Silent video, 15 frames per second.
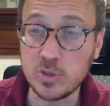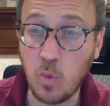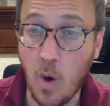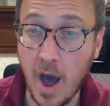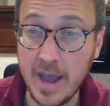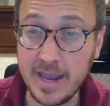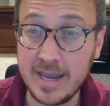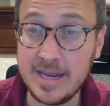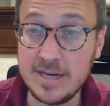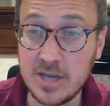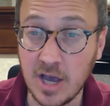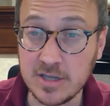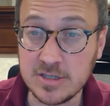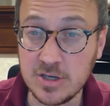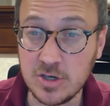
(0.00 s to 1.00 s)
why he
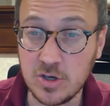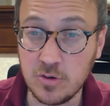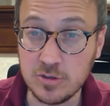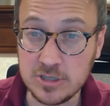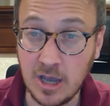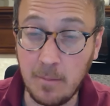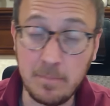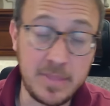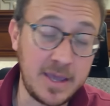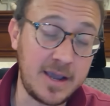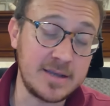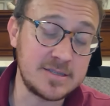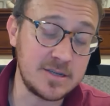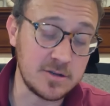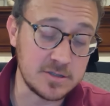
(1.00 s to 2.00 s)
doesn't do something,
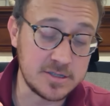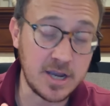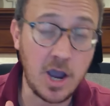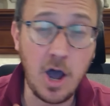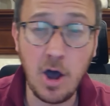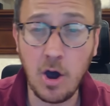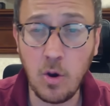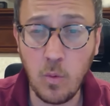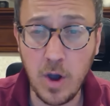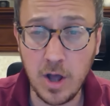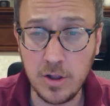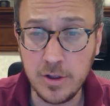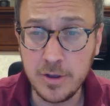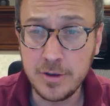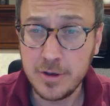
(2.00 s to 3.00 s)
because he'll say, oh,
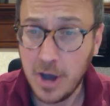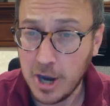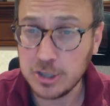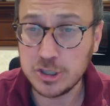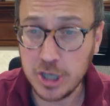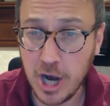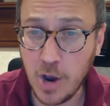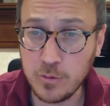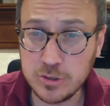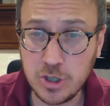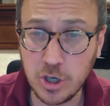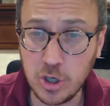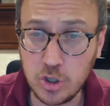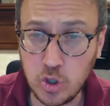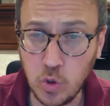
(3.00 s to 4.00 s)
well, I said I was
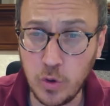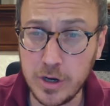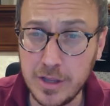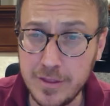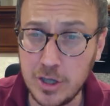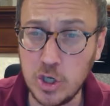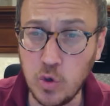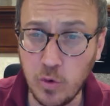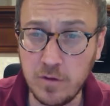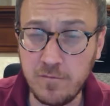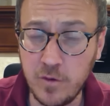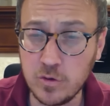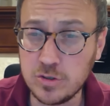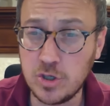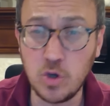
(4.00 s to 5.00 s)
going to do it, and then you
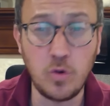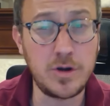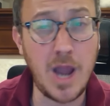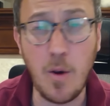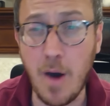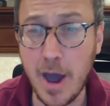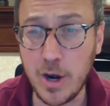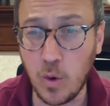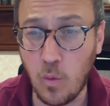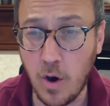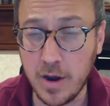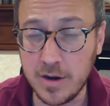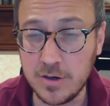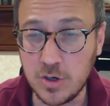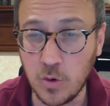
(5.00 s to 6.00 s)
refused to do it. Now I don't
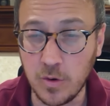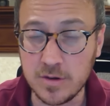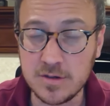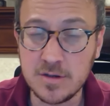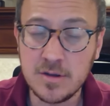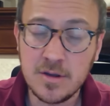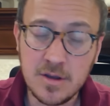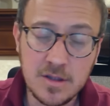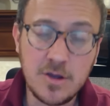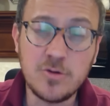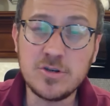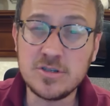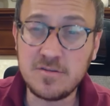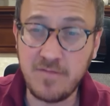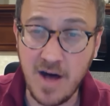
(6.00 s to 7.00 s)
want to do it. No,
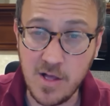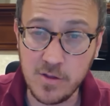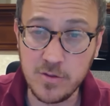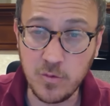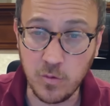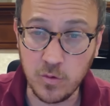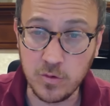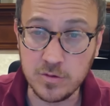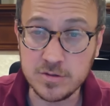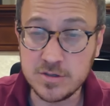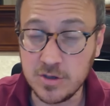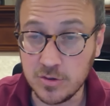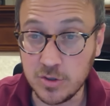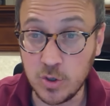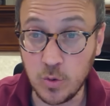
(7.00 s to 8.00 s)
just follow the rules.
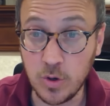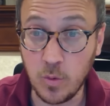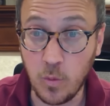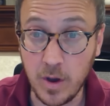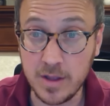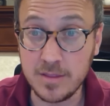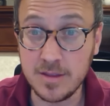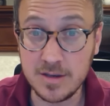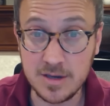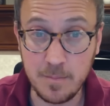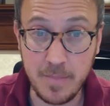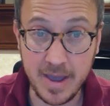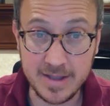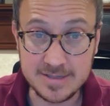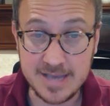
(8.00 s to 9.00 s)
You'll do it when the
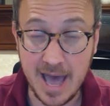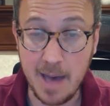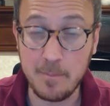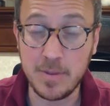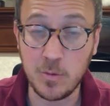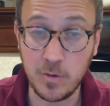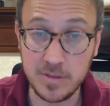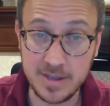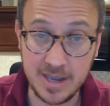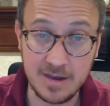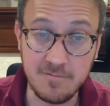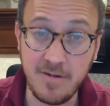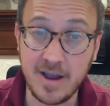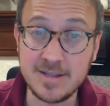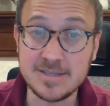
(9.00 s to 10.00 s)
debates happen, when the
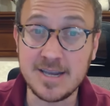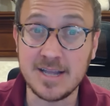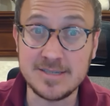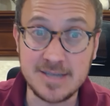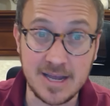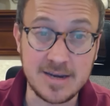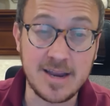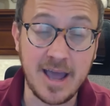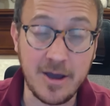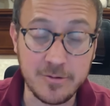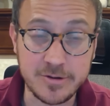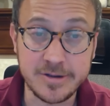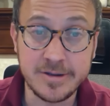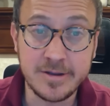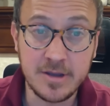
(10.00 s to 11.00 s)
invites get sent
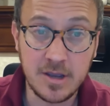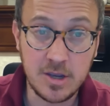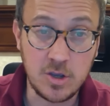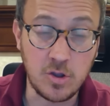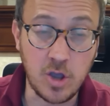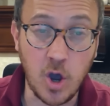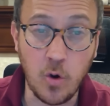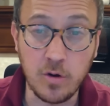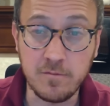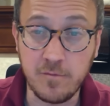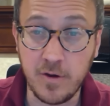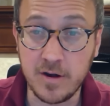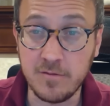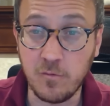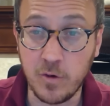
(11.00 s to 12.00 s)
out. You'll go in
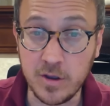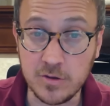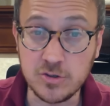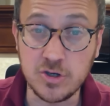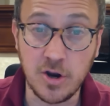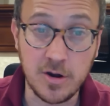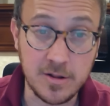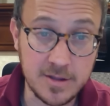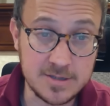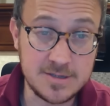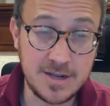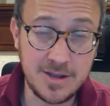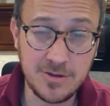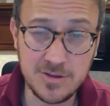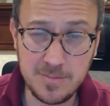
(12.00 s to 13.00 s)
front of real journalists
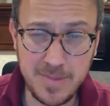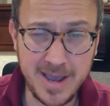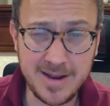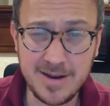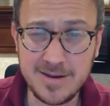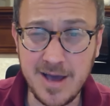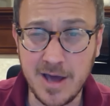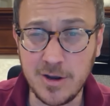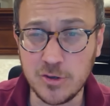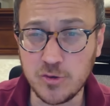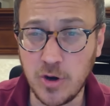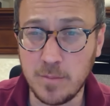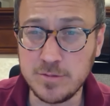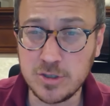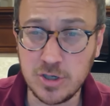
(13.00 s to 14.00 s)
and you'll debate. And Donald
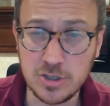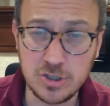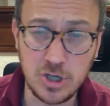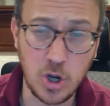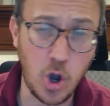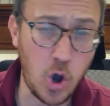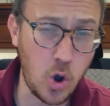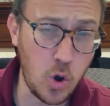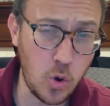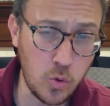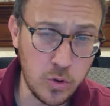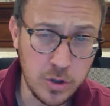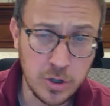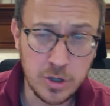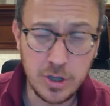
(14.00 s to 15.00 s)
Trump's going to say,
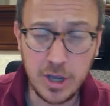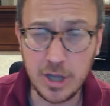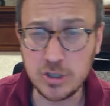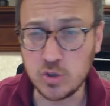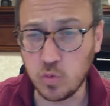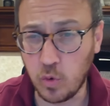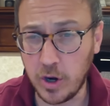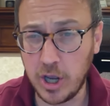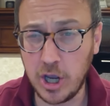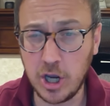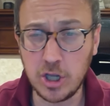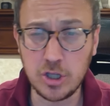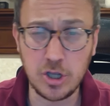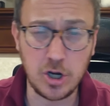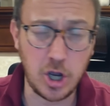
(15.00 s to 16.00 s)
oh, it's
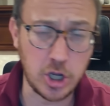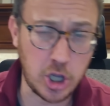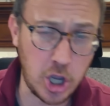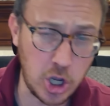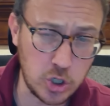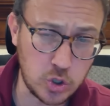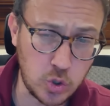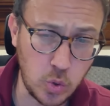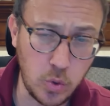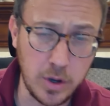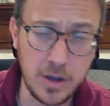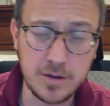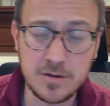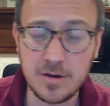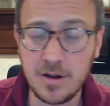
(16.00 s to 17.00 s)
rigged and I can't do
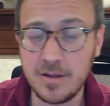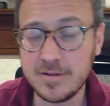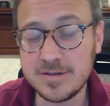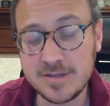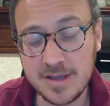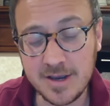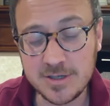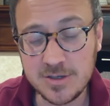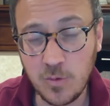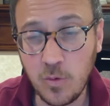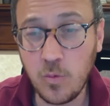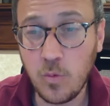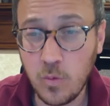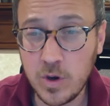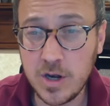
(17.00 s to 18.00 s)
it and all these things. So
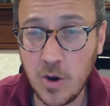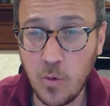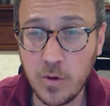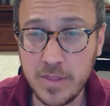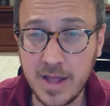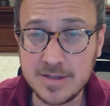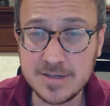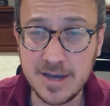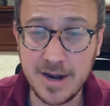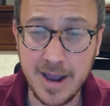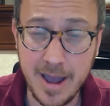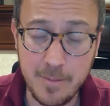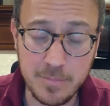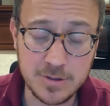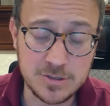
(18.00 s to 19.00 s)
we know where that's going to
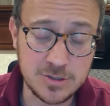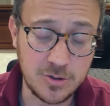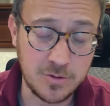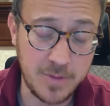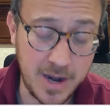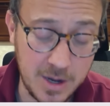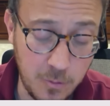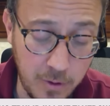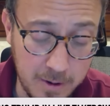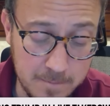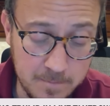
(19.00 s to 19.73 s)
happen soon anyway.